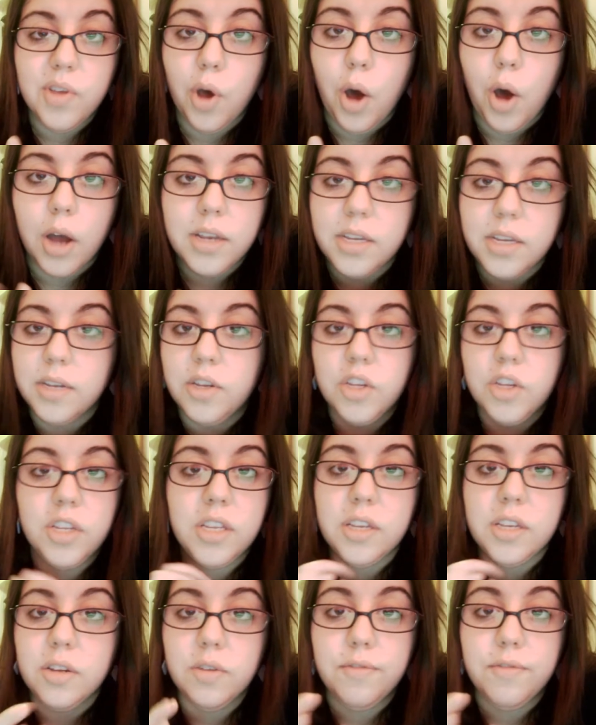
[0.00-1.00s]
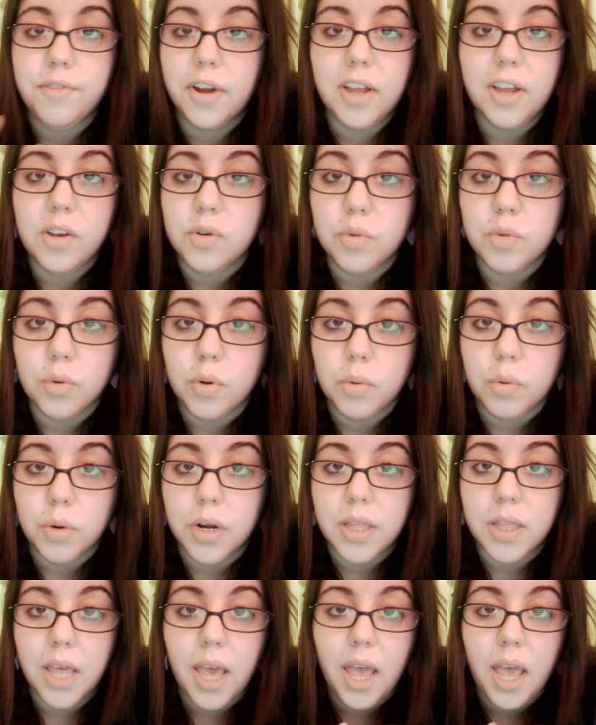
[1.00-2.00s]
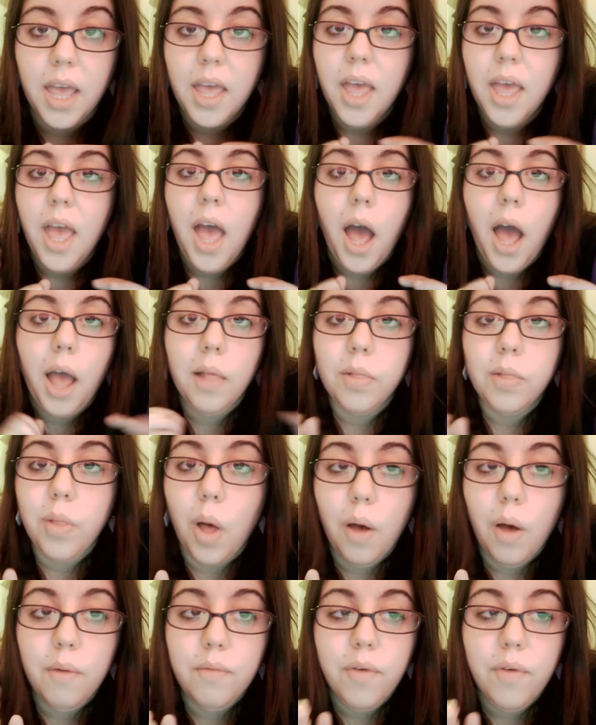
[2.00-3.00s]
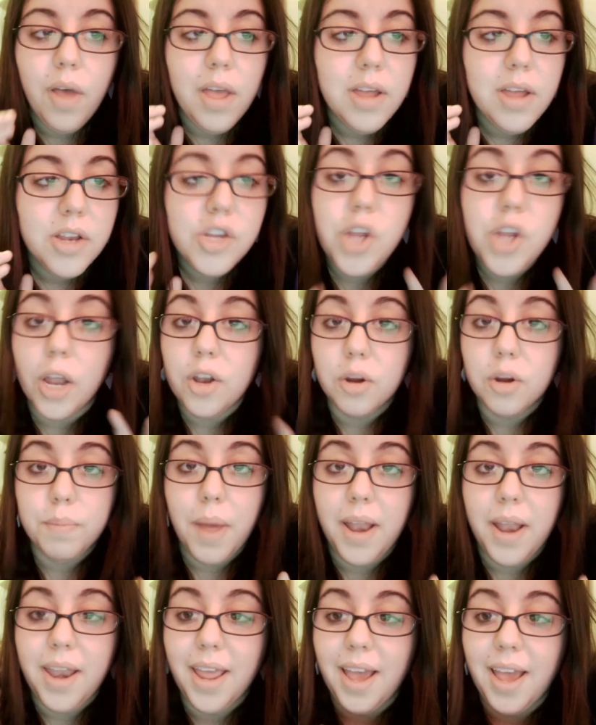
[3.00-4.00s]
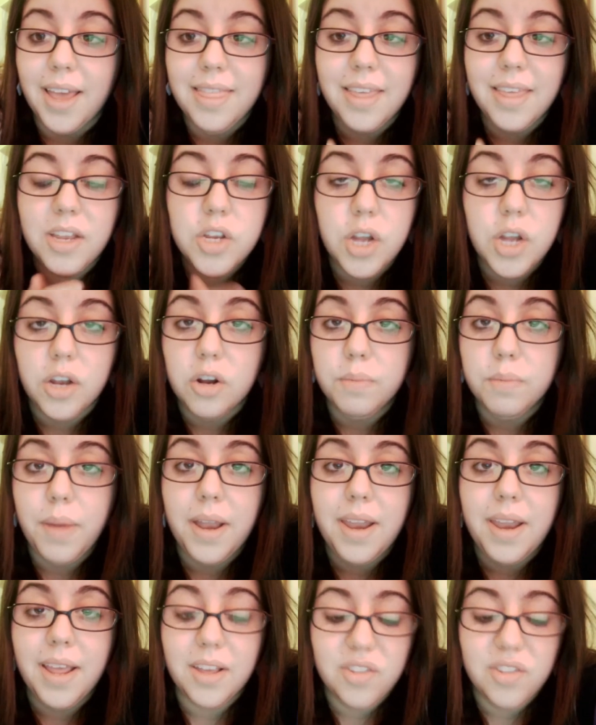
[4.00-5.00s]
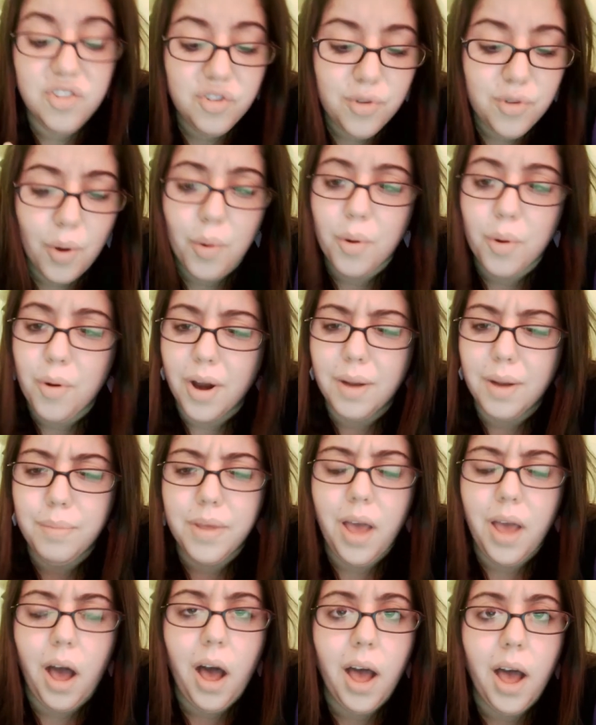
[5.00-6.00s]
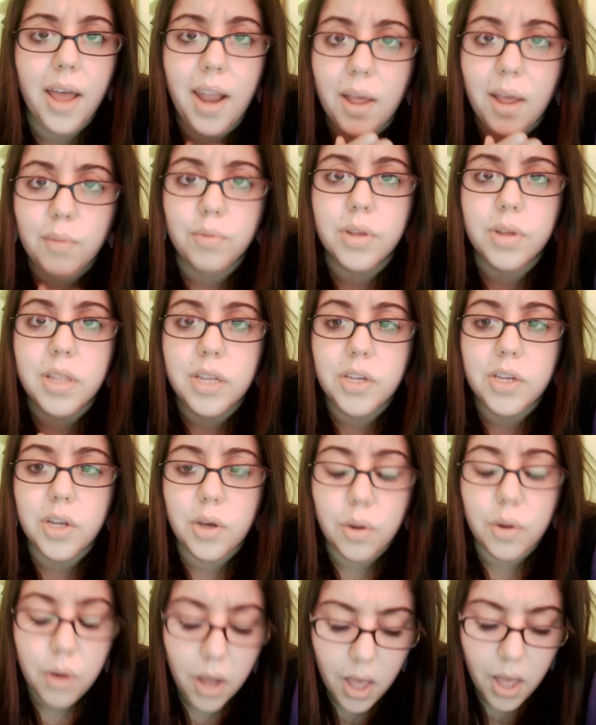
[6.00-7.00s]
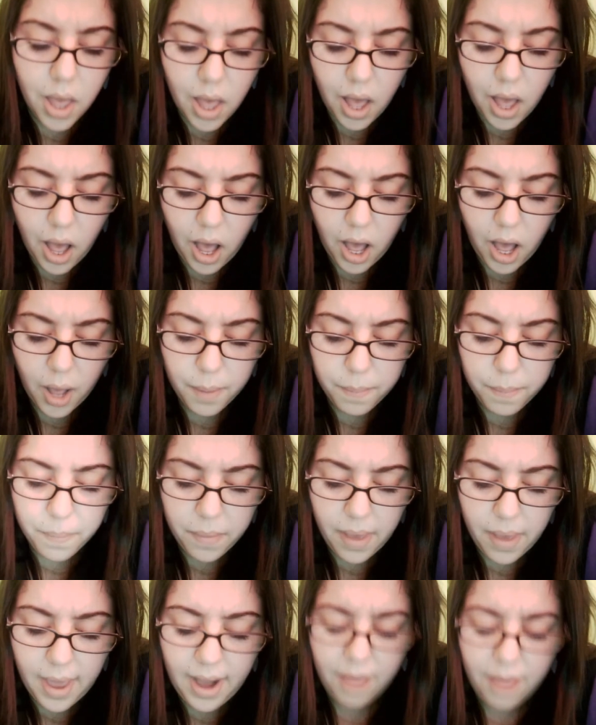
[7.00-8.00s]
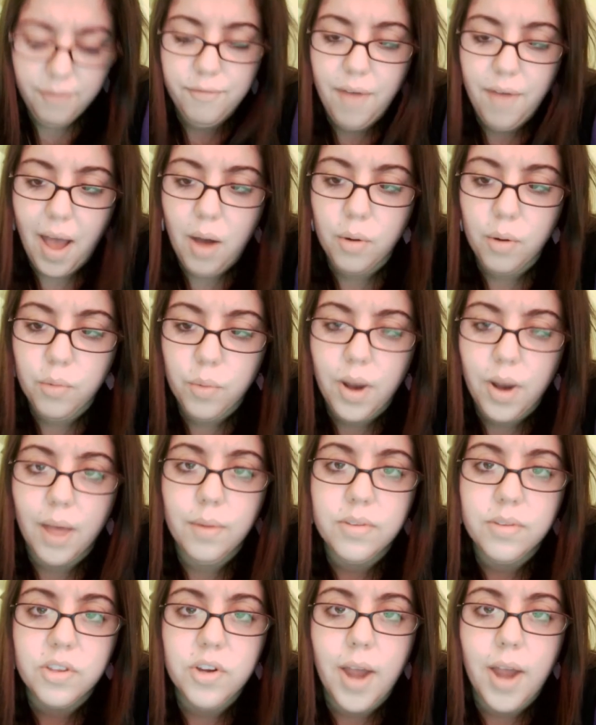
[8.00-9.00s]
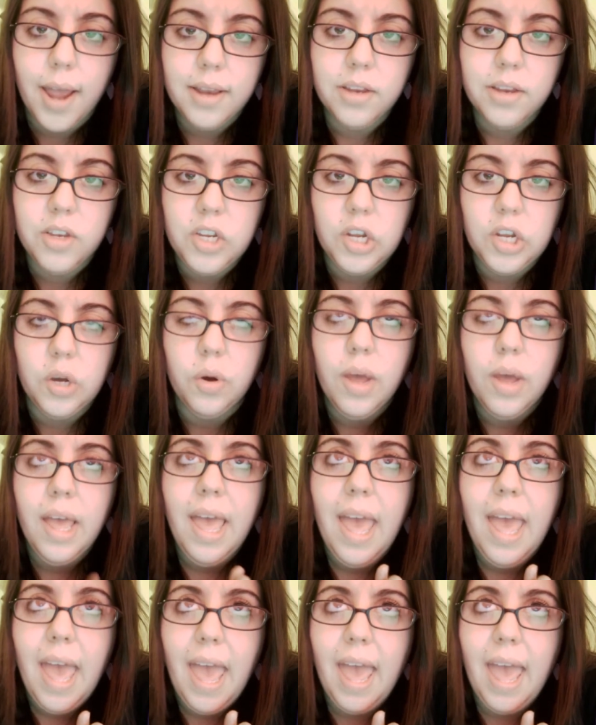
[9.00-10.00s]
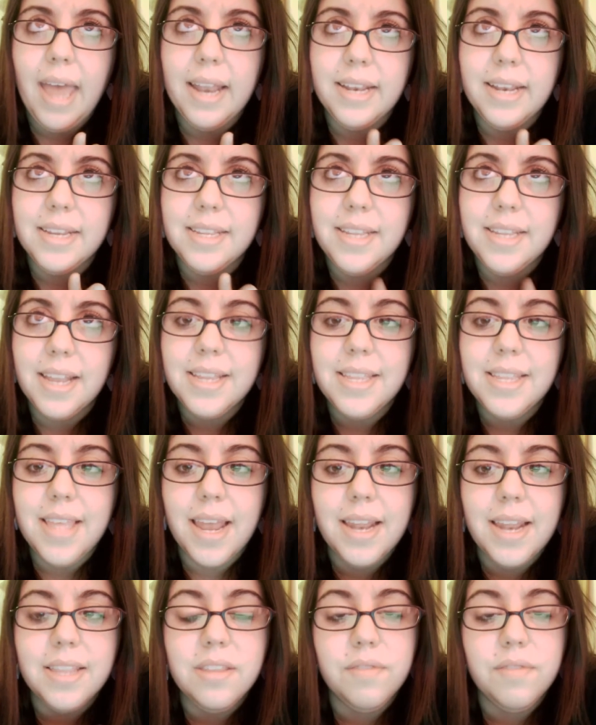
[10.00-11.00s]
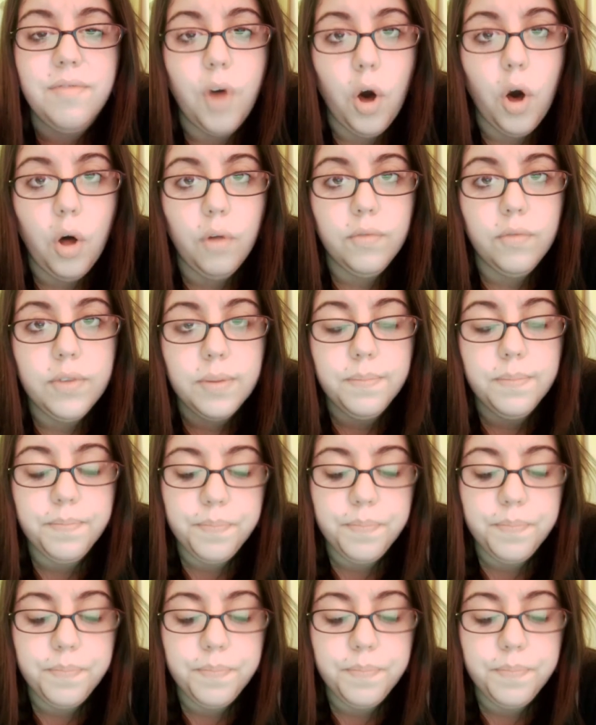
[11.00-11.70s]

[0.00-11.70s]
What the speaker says: hooked, just friggin' drool-worthy. I love gender bending. I think gender bending is so incredibly hot, I really do, and I found what I was attracted to, and since then it's evolved.